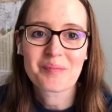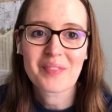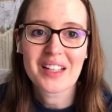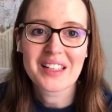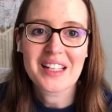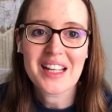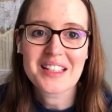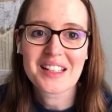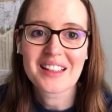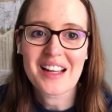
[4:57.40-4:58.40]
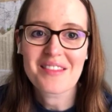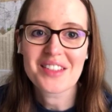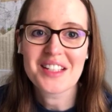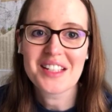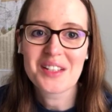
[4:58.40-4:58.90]
engaged and
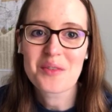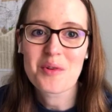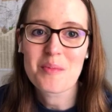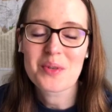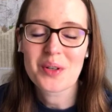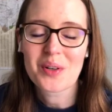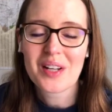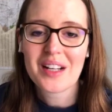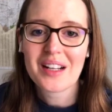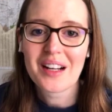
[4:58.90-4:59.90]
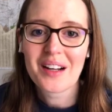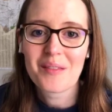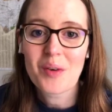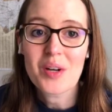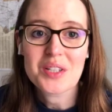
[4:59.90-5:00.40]
lively in the group. So
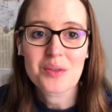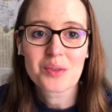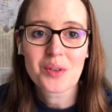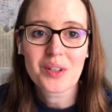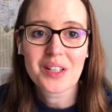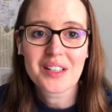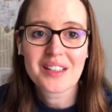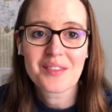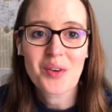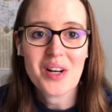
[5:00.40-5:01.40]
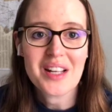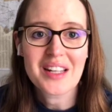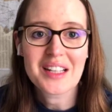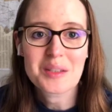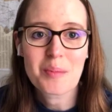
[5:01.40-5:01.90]
Okay, so Lora wrote a
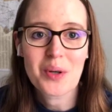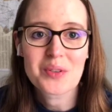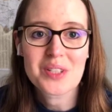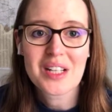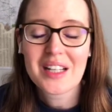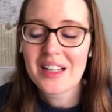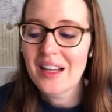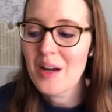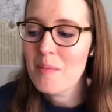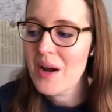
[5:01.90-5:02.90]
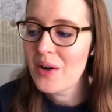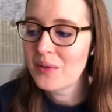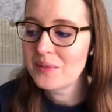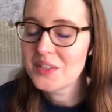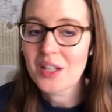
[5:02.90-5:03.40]
guest post
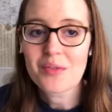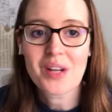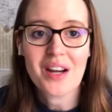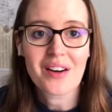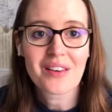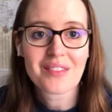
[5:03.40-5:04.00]
about self-care